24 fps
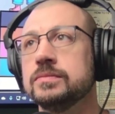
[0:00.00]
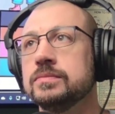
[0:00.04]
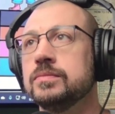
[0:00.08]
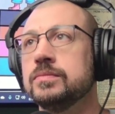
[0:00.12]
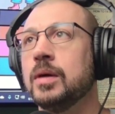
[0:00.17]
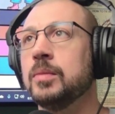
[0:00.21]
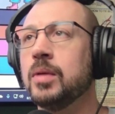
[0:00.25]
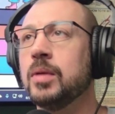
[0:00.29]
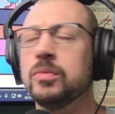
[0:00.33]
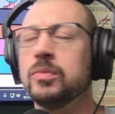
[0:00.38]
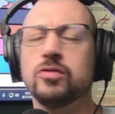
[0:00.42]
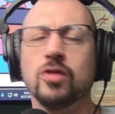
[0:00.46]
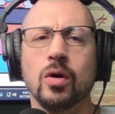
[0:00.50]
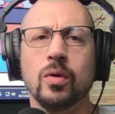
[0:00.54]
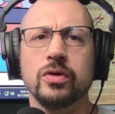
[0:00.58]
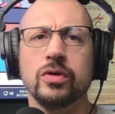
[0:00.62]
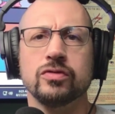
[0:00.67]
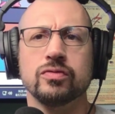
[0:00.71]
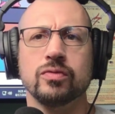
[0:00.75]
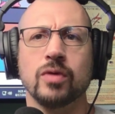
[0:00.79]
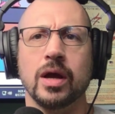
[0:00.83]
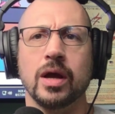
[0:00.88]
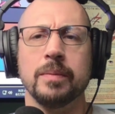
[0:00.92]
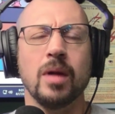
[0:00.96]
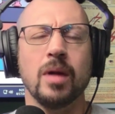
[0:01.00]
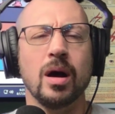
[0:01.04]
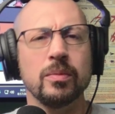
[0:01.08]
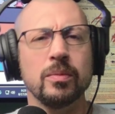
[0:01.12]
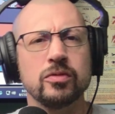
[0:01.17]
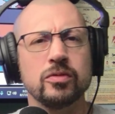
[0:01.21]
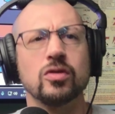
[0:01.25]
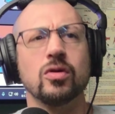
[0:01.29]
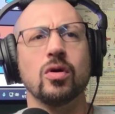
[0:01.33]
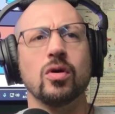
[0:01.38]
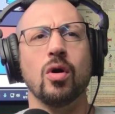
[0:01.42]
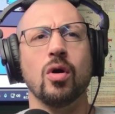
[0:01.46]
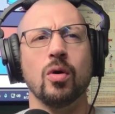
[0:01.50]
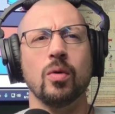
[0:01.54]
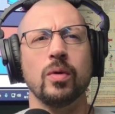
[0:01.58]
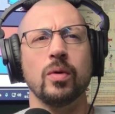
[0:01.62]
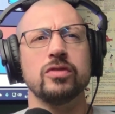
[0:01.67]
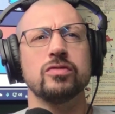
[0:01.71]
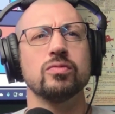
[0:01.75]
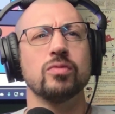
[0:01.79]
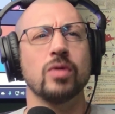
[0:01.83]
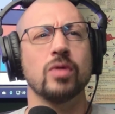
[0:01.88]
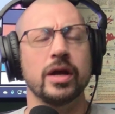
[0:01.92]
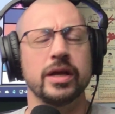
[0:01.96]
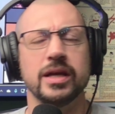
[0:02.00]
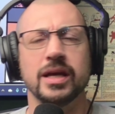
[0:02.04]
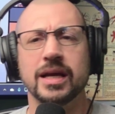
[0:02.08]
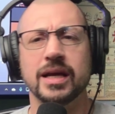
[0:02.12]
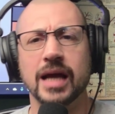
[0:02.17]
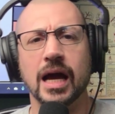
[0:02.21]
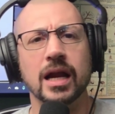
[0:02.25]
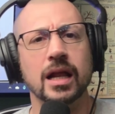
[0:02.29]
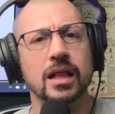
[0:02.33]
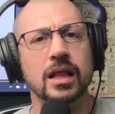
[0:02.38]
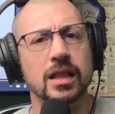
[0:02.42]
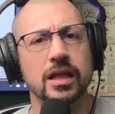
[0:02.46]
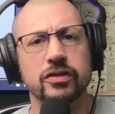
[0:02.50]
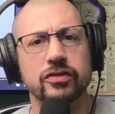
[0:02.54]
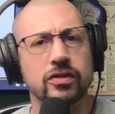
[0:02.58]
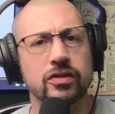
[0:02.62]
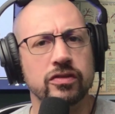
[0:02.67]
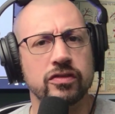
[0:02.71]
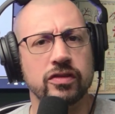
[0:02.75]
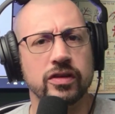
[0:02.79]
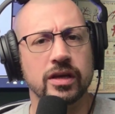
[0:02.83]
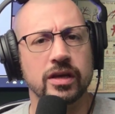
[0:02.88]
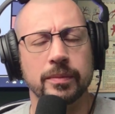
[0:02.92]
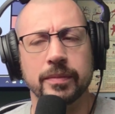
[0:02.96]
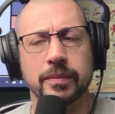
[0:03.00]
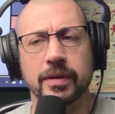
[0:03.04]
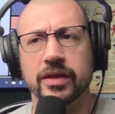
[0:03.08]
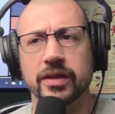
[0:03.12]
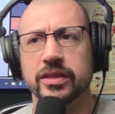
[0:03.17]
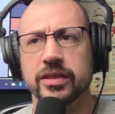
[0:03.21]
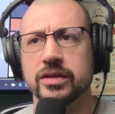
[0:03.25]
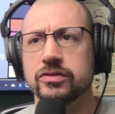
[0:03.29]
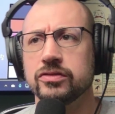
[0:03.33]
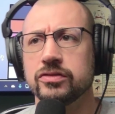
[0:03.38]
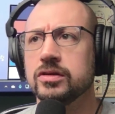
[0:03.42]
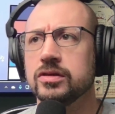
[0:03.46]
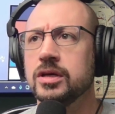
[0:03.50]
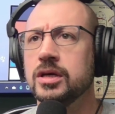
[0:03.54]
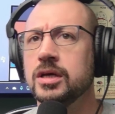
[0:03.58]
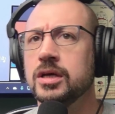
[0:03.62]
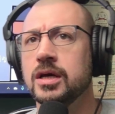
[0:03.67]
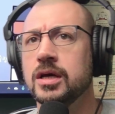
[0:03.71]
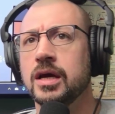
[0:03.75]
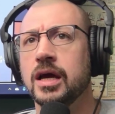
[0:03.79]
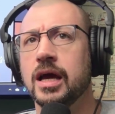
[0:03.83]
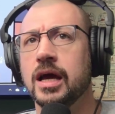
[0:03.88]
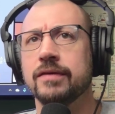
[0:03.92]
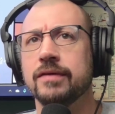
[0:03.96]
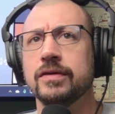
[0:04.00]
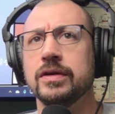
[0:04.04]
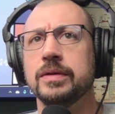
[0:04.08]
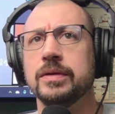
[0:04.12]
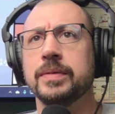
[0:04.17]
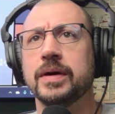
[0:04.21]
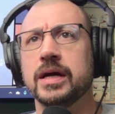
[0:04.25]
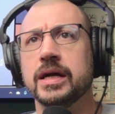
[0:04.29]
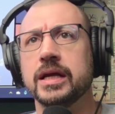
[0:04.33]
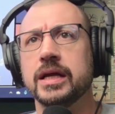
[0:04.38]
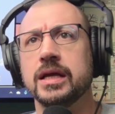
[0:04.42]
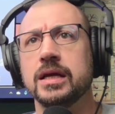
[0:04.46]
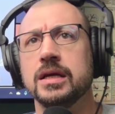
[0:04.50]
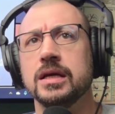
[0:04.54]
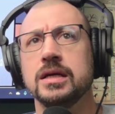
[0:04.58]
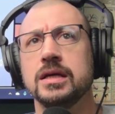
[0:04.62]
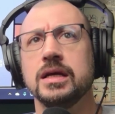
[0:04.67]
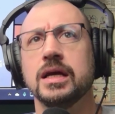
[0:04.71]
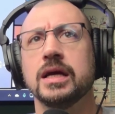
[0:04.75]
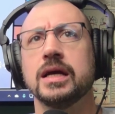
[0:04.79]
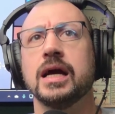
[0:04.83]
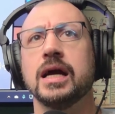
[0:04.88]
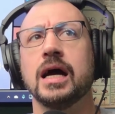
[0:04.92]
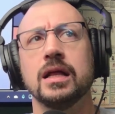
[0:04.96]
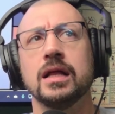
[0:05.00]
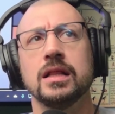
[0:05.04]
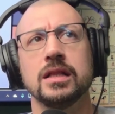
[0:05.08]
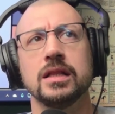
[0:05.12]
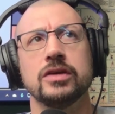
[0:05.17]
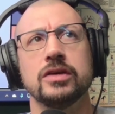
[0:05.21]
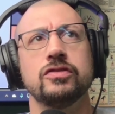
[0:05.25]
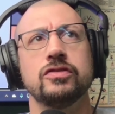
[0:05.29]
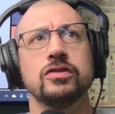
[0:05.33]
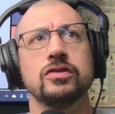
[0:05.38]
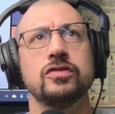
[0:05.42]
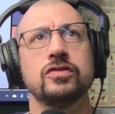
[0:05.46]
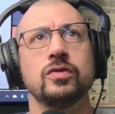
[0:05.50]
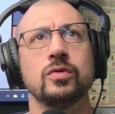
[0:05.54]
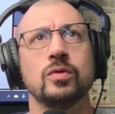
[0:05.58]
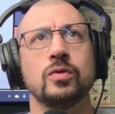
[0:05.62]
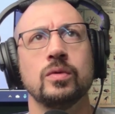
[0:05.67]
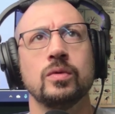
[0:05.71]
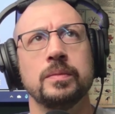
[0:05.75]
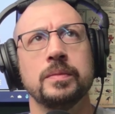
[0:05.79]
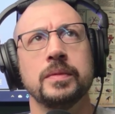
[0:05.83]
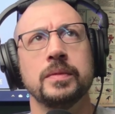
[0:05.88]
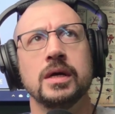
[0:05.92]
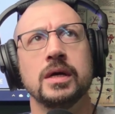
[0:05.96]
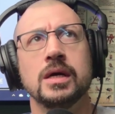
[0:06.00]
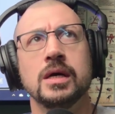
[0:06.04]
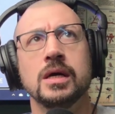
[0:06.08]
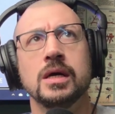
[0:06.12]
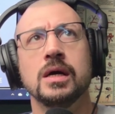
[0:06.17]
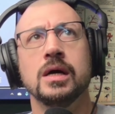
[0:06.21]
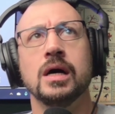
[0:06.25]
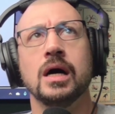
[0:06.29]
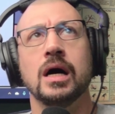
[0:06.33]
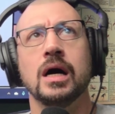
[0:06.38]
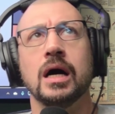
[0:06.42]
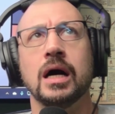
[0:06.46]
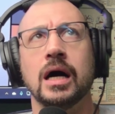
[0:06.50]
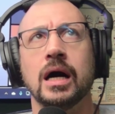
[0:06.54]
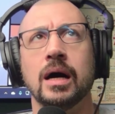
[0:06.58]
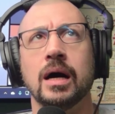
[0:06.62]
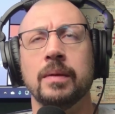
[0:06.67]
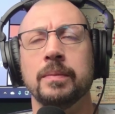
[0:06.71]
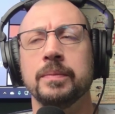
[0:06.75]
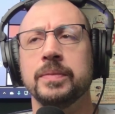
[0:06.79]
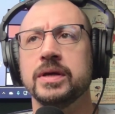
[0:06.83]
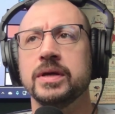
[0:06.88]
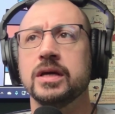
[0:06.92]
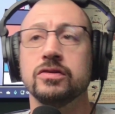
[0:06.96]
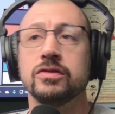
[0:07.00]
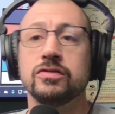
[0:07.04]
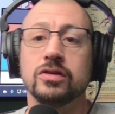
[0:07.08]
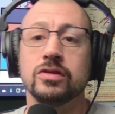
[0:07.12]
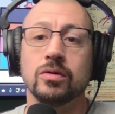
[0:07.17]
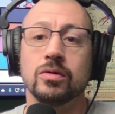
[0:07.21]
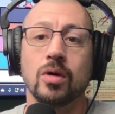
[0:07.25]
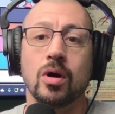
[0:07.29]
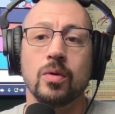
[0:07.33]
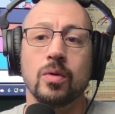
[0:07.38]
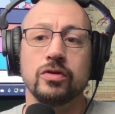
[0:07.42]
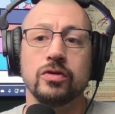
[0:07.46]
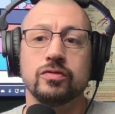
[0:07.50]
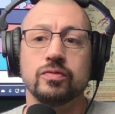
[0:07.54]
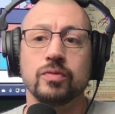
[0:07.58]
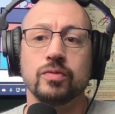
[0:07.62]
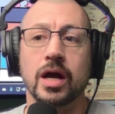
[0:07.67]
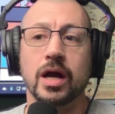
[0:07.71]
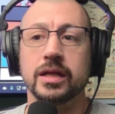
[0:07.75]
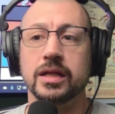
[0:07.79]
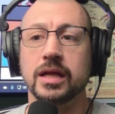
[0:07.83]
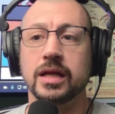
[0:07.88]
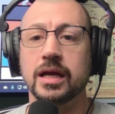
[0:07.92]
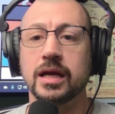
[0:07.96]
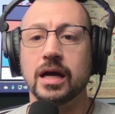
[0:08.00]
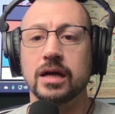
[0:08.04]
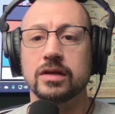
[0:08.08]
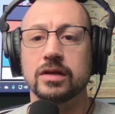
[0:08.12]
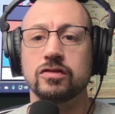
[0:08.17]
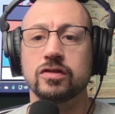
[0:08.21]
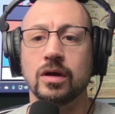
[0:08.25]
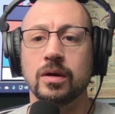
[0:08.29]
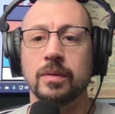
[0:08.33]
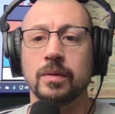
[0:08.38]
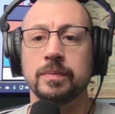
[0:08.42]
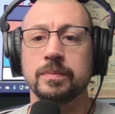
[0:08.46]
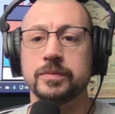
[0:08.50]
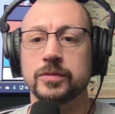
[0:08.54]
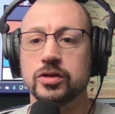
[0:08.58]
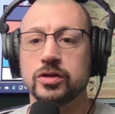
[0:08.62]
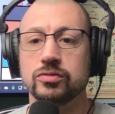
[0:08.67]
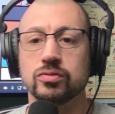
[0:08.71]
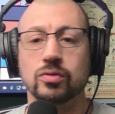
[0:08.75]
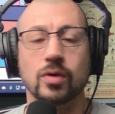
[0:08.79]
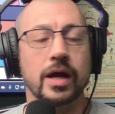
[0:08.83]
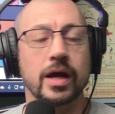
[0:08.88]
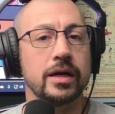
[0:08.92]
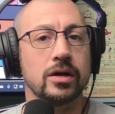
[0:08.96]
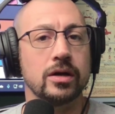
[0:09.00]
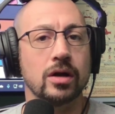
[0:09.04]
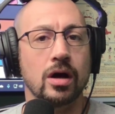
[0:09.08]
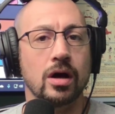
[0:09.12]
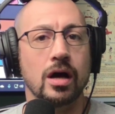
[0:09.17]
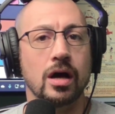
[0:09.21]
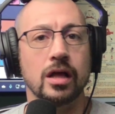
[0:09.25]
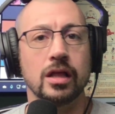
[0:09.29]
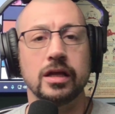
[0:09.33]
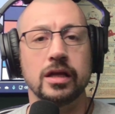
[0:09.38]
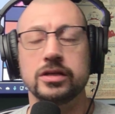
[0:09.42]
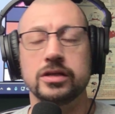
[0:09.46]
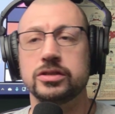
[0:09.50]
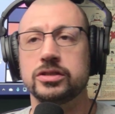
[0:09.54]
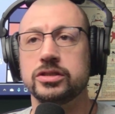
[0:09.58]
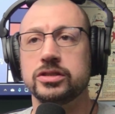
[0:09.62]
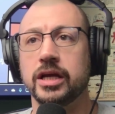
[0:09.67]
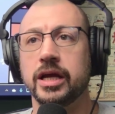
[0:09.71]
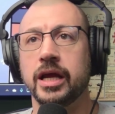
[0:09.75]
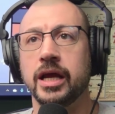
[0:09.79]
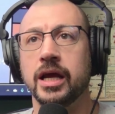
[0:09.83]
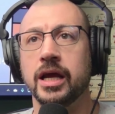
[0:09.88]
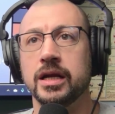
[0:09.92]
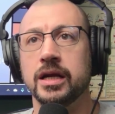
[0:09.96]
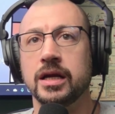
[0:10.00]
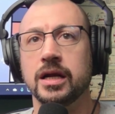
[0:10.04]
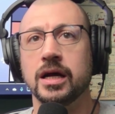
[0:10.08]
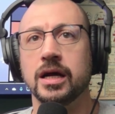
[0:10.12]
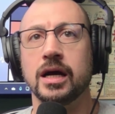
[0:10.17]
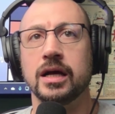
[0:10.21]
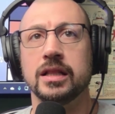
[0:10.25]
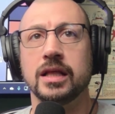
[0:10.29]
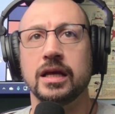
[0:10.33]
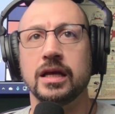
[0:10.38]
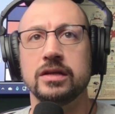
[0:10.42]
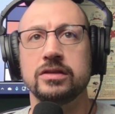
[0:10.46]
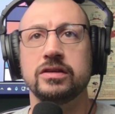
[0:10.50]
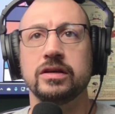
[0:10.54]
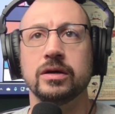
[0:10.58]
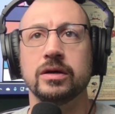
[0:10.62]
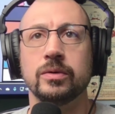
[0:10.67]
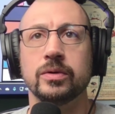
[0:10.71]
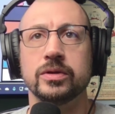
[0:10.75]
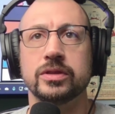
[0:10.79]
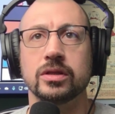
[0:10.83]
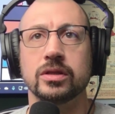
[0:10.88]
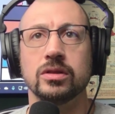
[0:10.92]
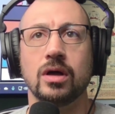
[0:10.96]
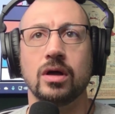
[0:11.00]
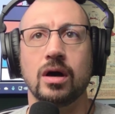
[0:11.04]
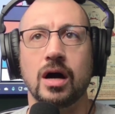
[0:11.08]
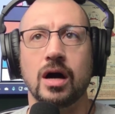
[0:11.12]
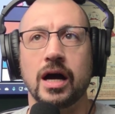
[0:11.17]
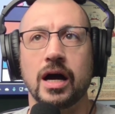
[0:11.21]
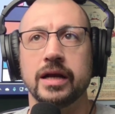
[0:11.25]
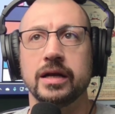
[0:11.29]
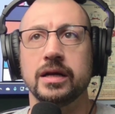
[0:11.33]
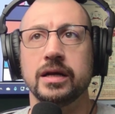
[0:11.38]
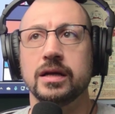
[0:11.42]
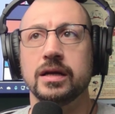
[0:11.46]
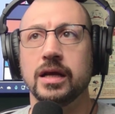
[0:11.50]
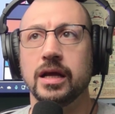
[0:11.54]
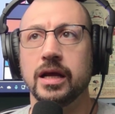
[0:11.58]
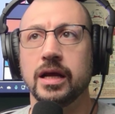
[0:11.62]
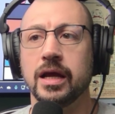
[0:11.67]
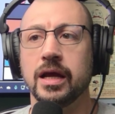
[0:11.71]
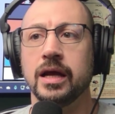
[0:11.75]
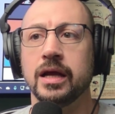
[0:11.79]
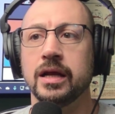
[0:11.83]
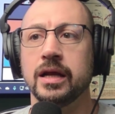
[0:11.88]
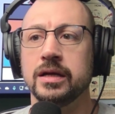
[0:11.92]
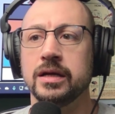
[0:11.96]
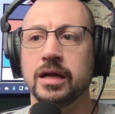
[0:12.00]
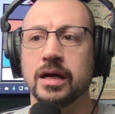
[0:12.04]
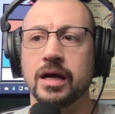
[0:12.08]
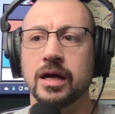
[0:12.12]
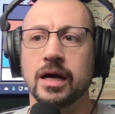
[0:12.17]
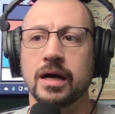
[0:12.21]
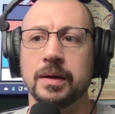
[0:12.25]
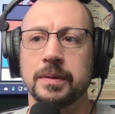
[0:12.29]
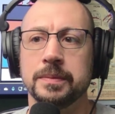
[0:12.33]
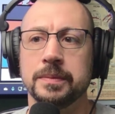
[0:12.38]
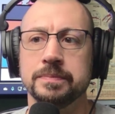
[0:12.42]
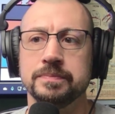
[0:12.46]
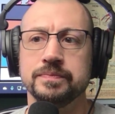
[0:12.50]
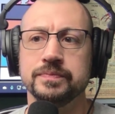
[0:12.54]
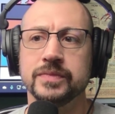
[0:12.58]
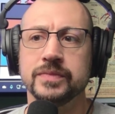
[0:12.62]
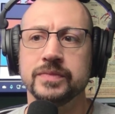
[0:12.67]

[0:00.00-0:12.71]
My mom's always right. Moms are always right. You got to listen to your mothers, everybody. You got to listen to them um, because they're always right. They got some great knowledge and uh, they deal with a lot. And, um,